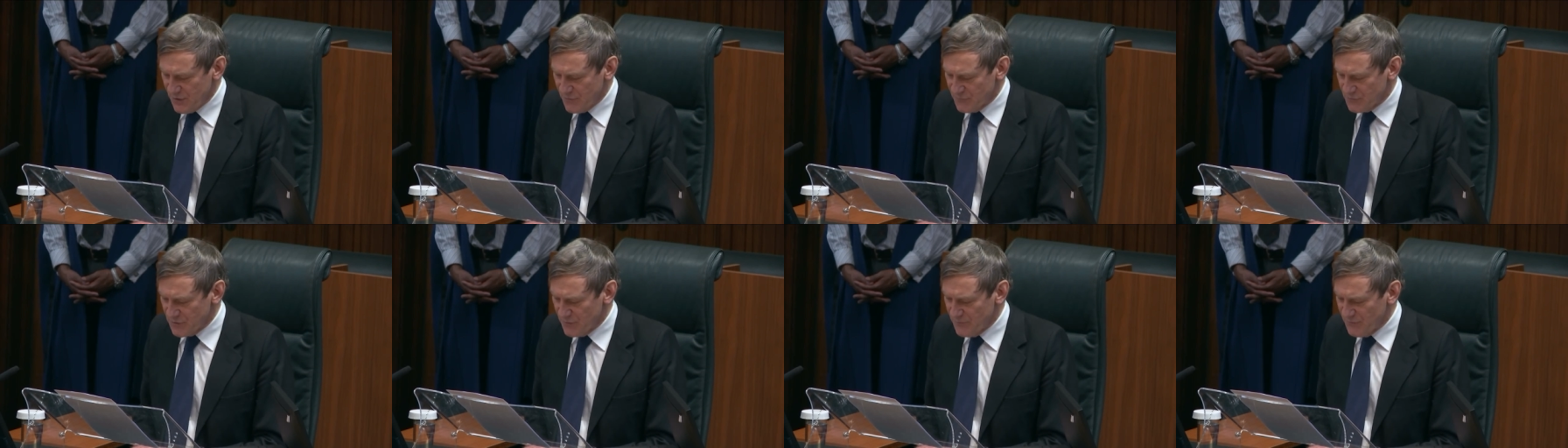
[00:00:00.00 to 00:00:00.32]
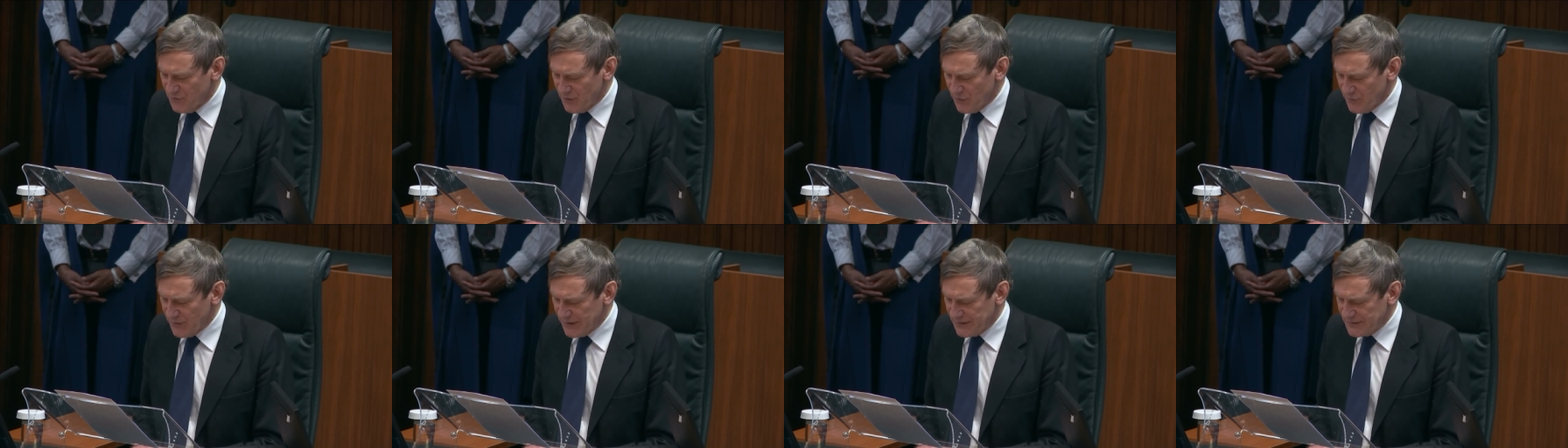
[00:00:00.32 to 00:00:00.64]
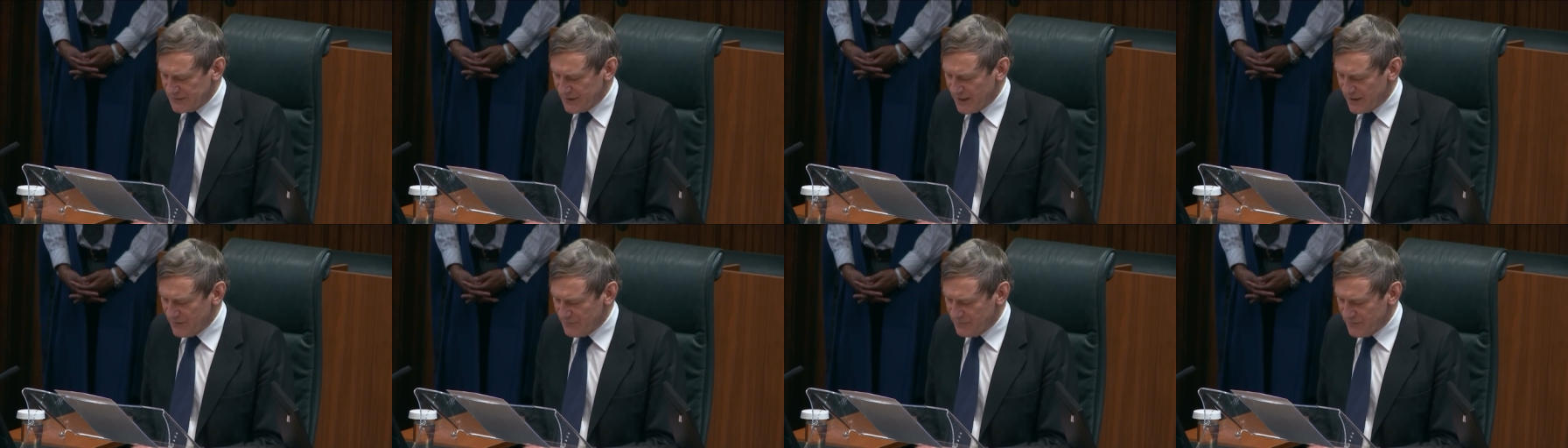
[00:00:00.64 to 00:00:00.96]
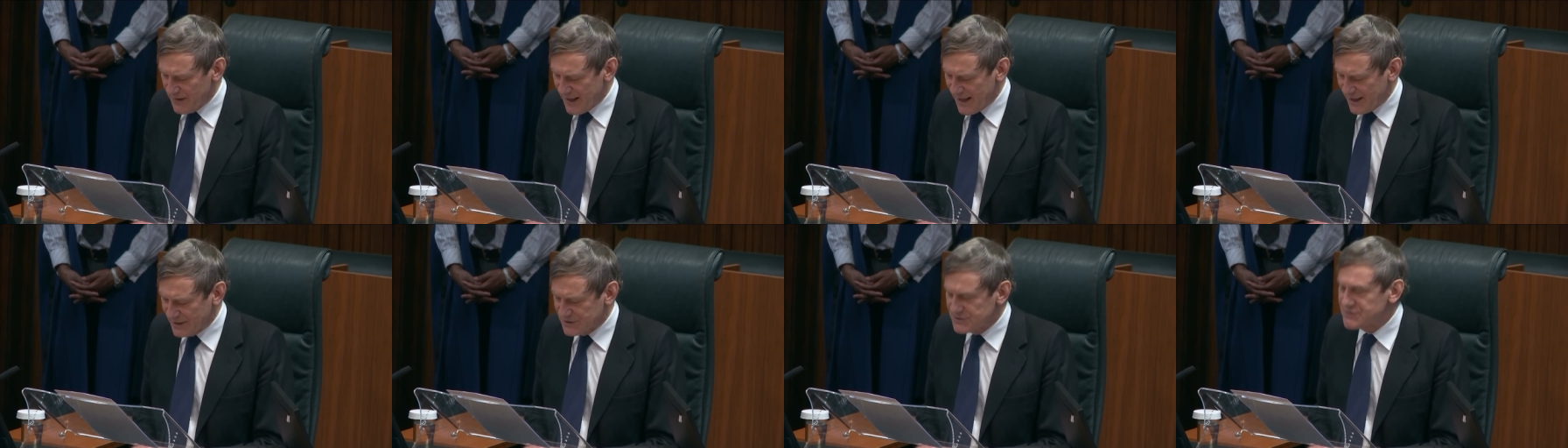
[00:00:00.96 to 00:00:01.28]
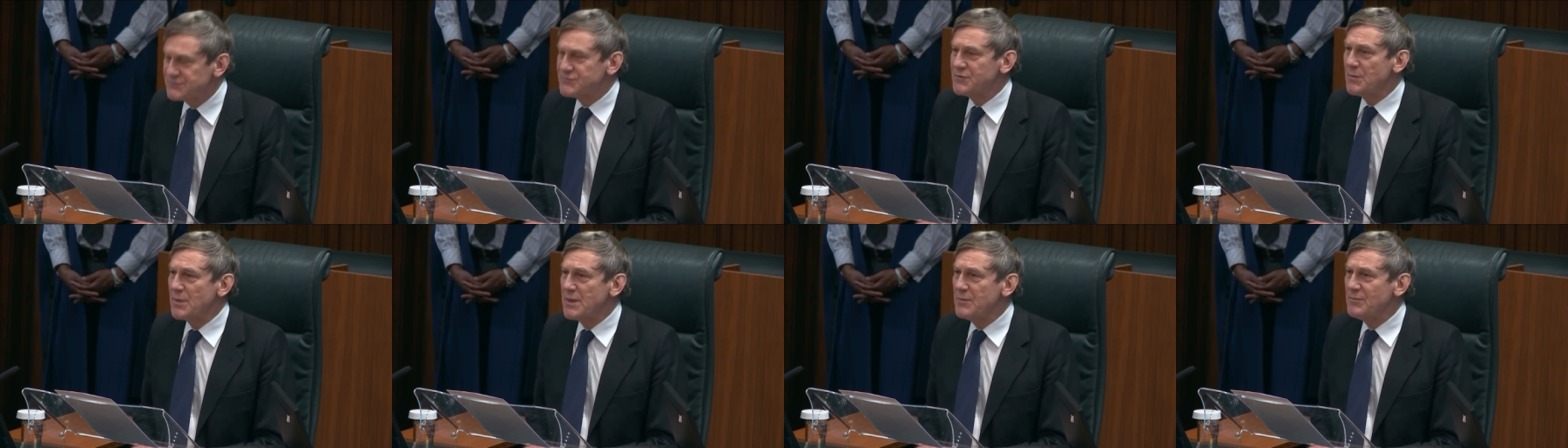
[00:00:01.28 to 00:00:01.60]
from viewing their
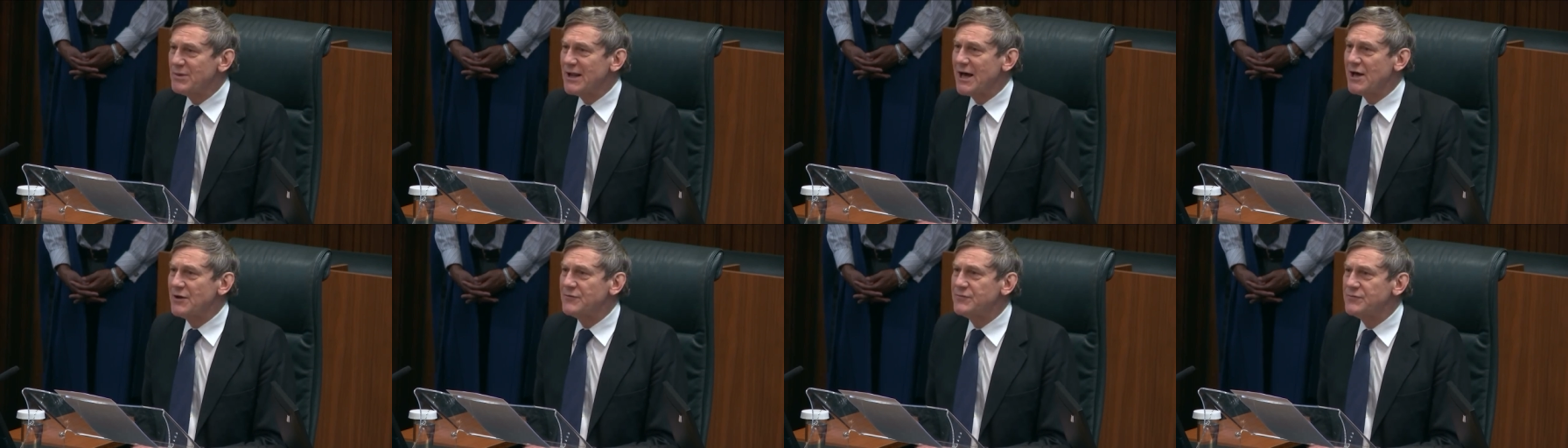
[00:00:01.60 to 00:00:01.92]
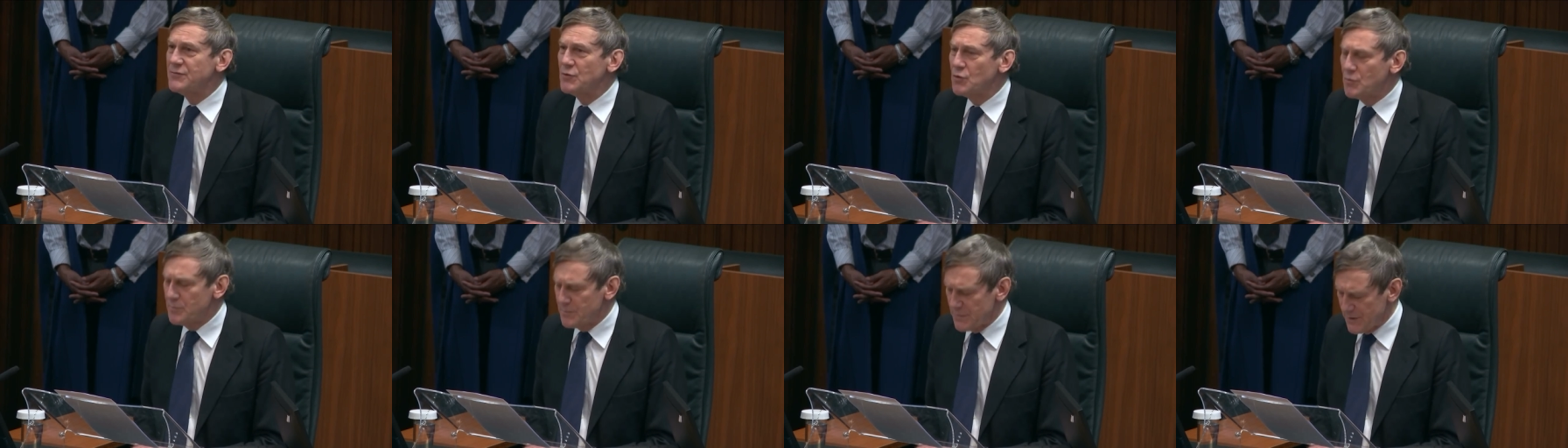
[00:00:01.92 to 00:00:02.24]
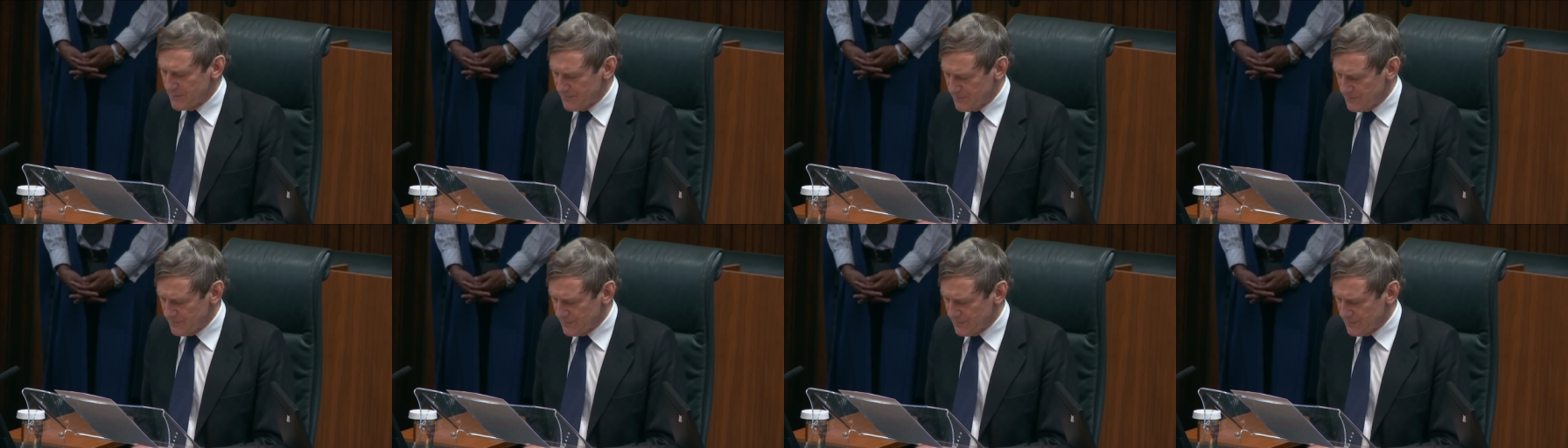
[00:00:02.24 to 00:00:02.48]
flats from the platform.